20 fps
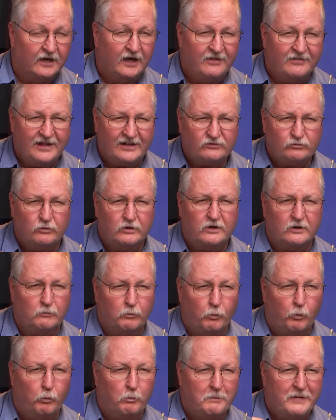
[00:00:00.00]
That's one of the
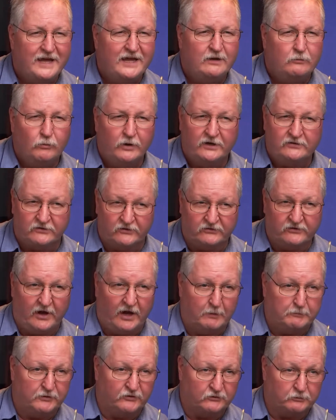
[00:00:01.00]
main ways this
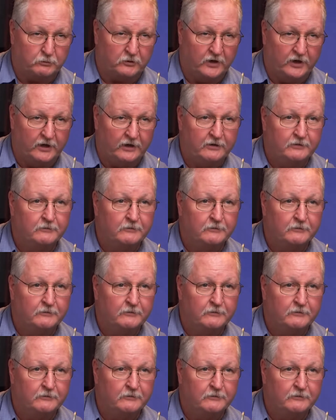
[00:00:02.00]
happens, Brad.